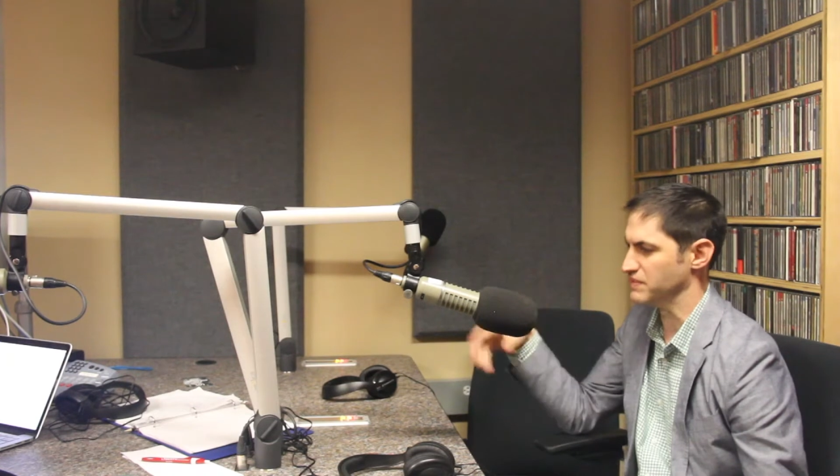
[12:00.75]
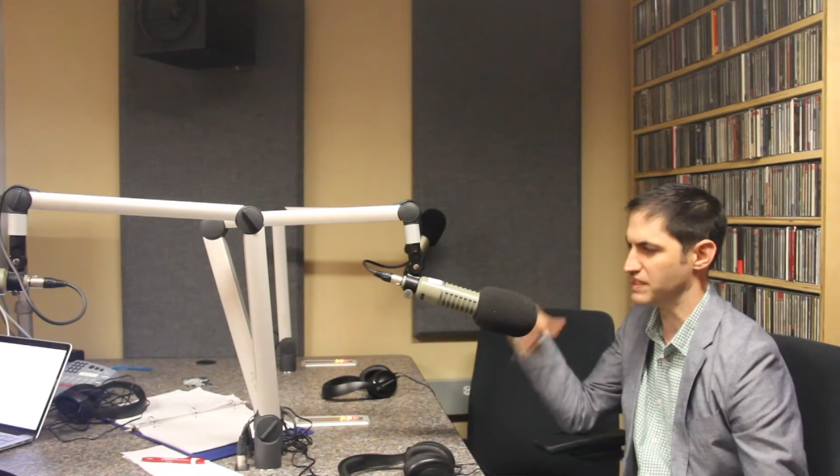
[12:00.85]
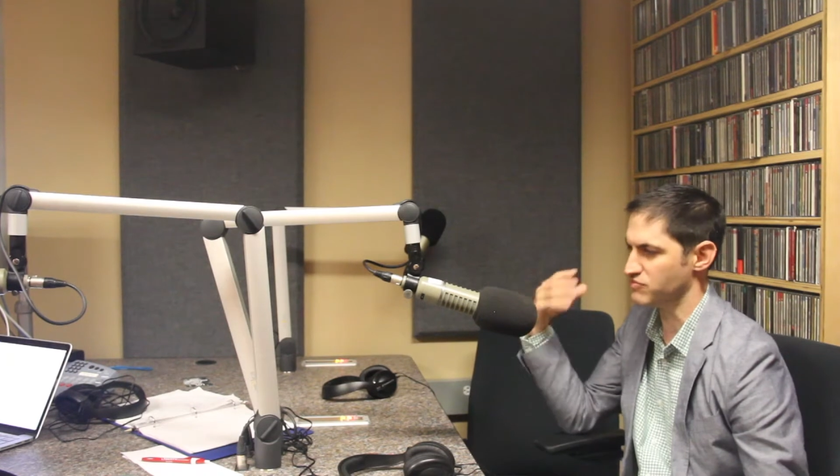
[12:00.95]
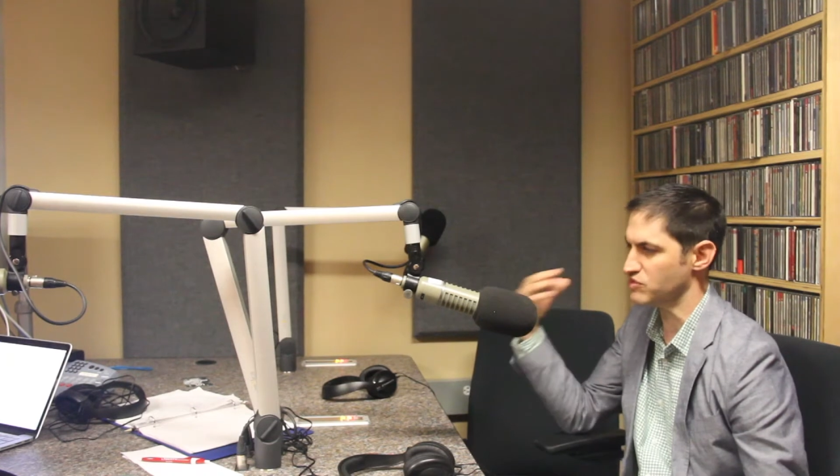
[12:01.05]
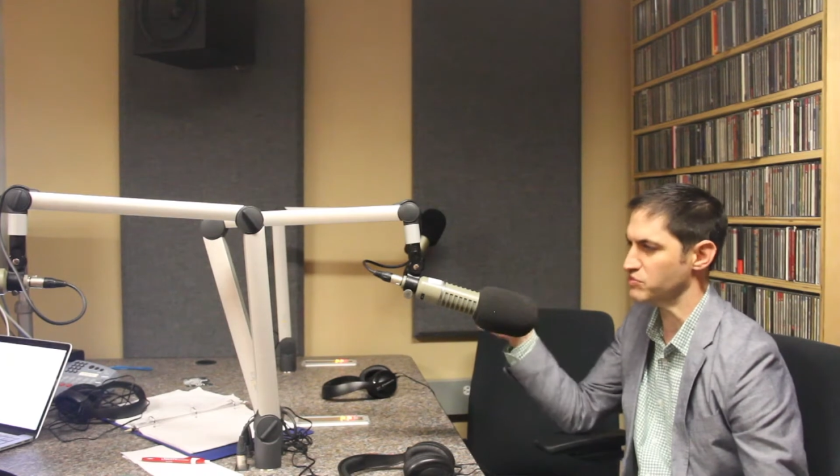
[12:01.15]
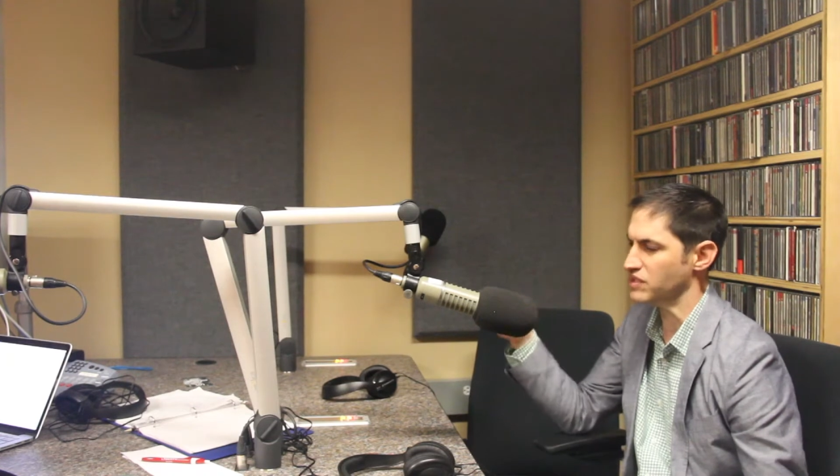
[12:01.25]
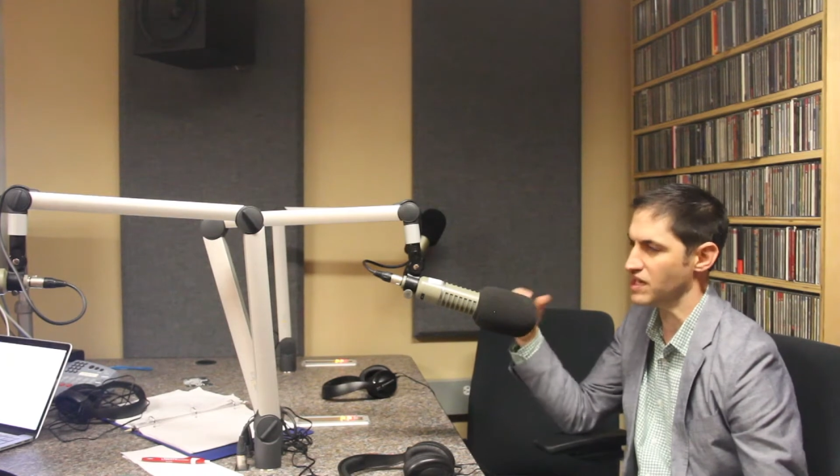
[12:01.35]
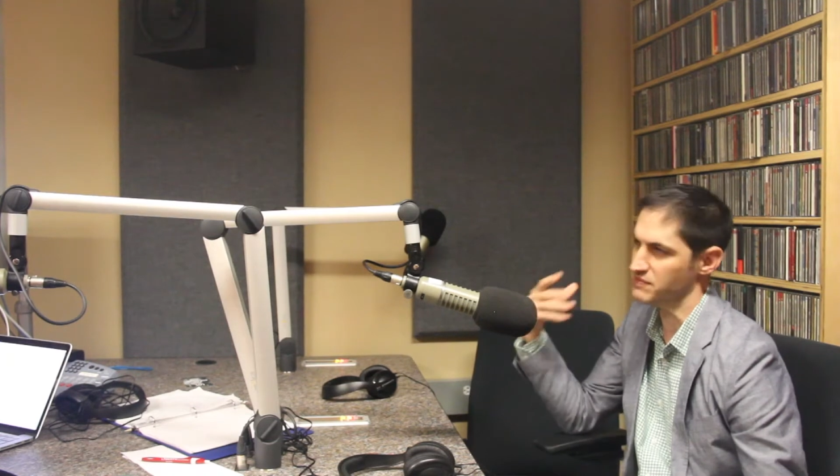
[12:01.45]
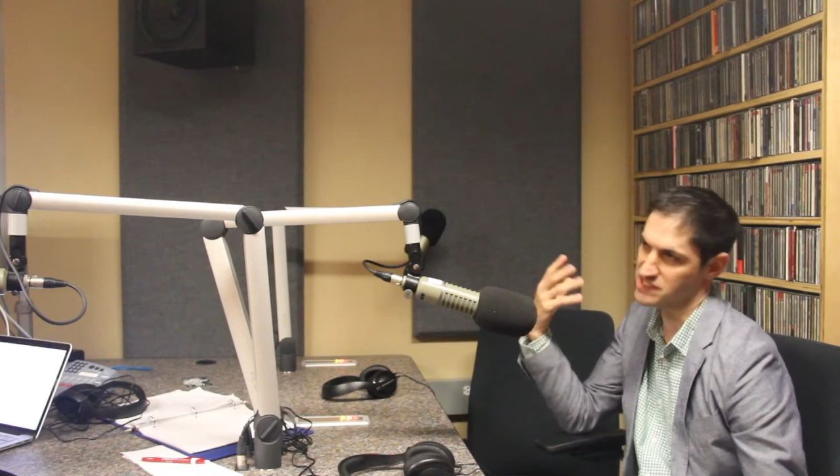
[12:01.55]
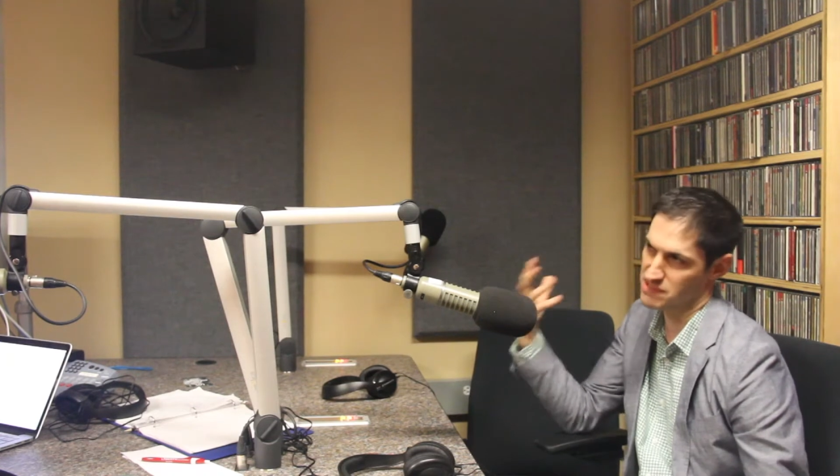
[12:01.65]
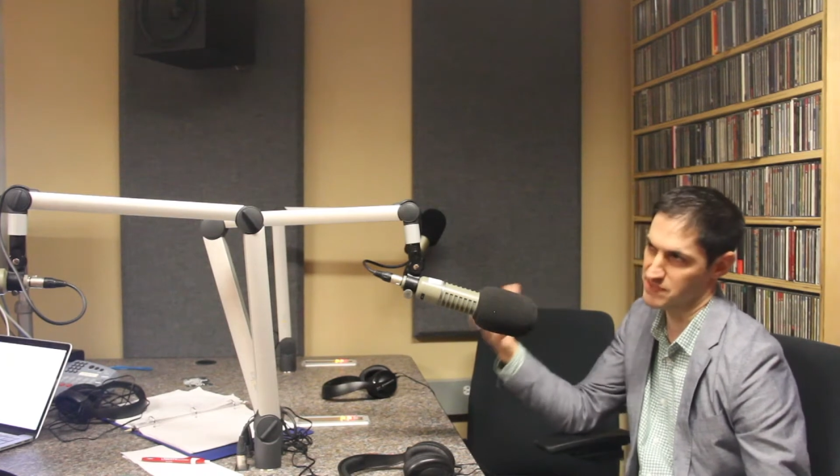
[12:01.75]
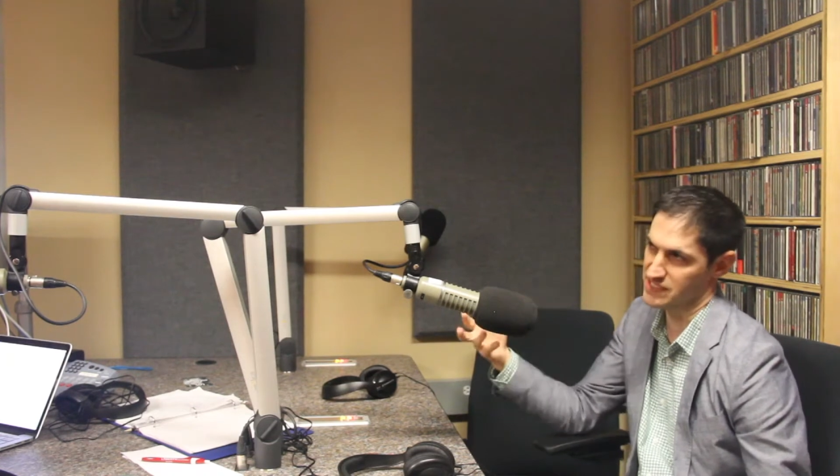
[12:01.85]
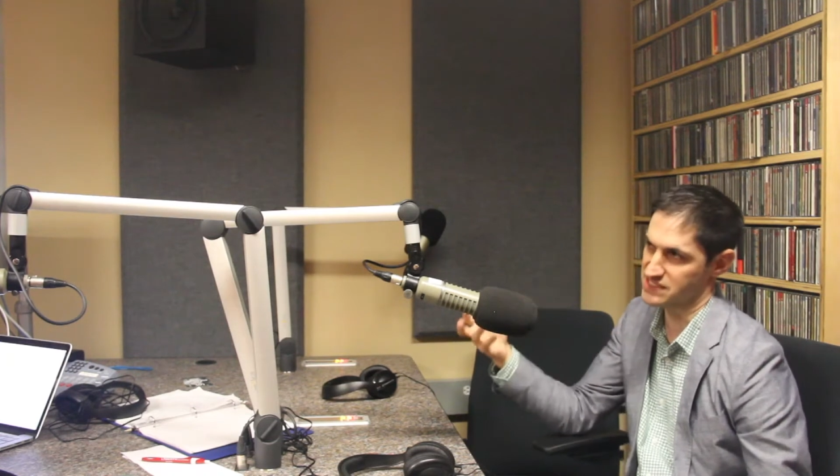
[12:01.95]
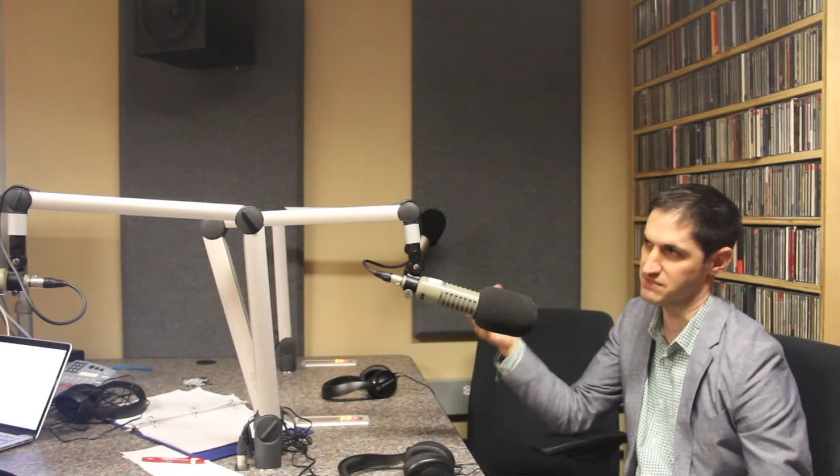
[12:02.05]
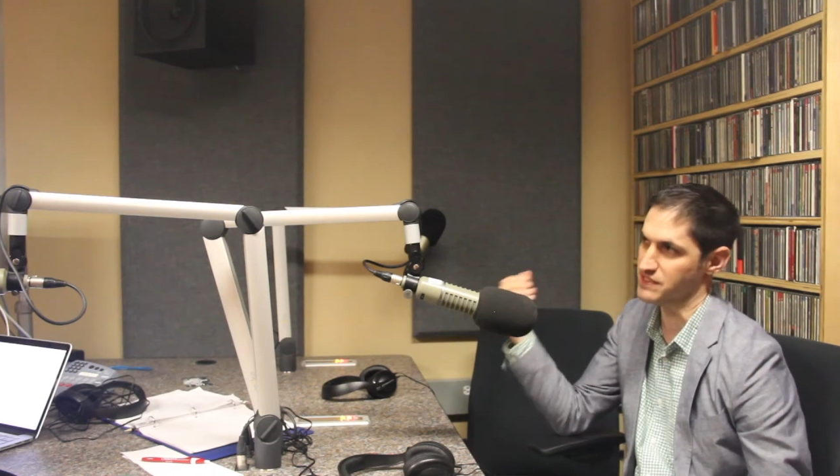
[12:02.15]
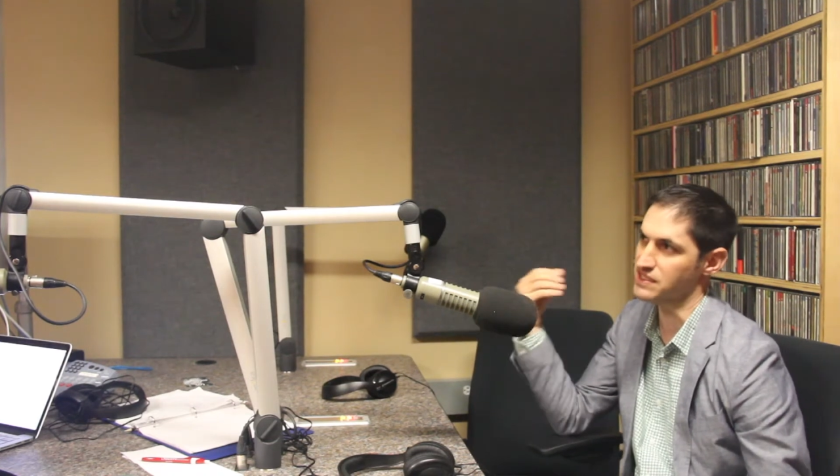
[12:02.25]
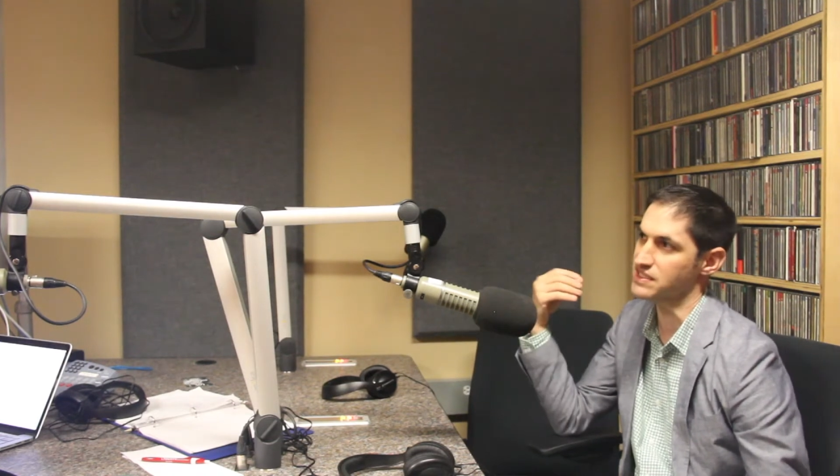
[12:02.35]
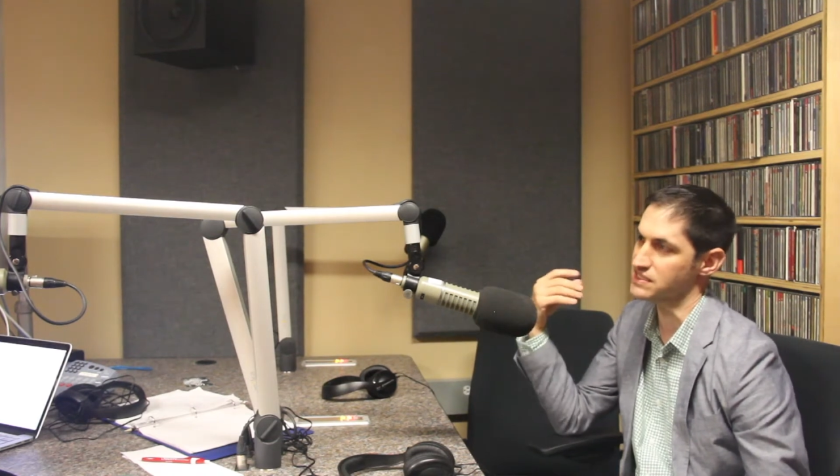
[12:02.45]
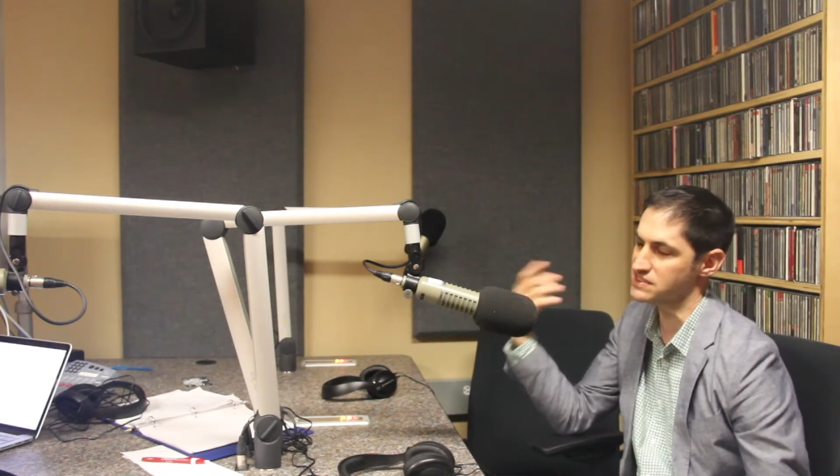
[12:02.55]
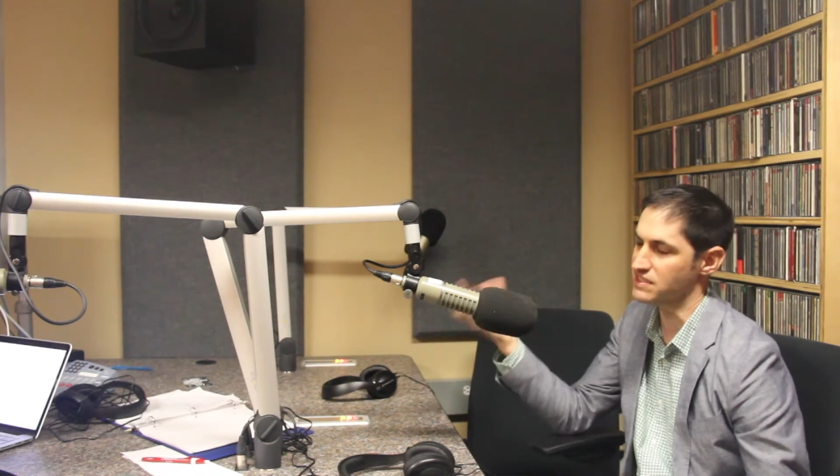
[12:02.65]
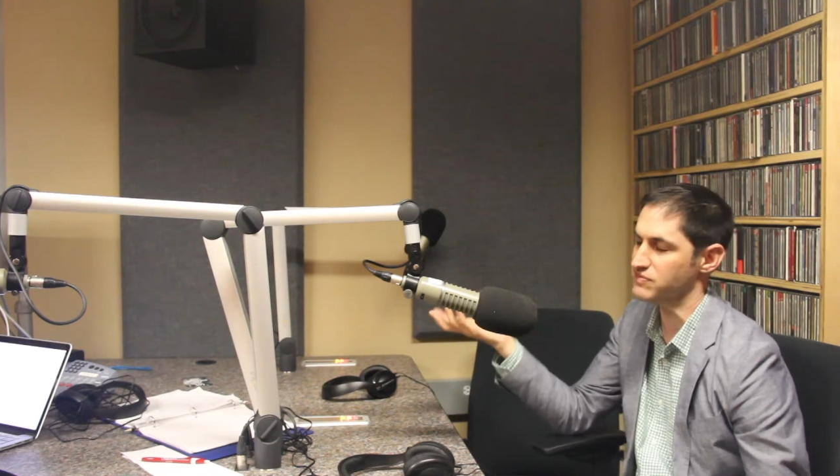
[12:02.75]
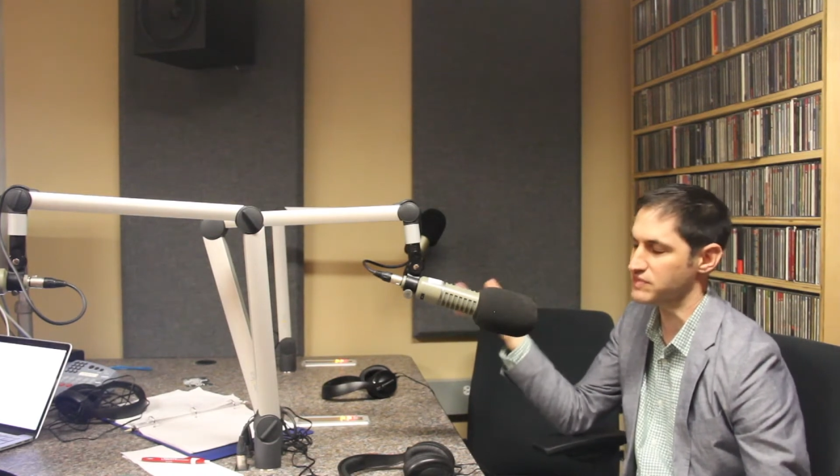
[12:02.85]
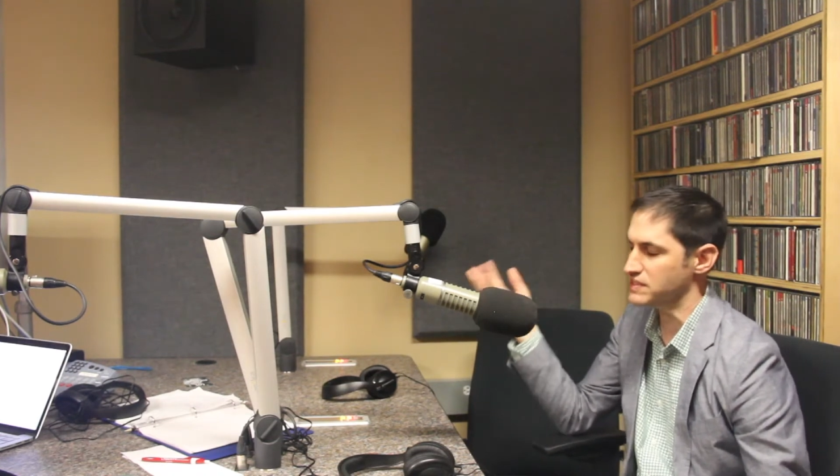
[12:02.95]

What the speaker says: of making verbal comments about my disability and stuff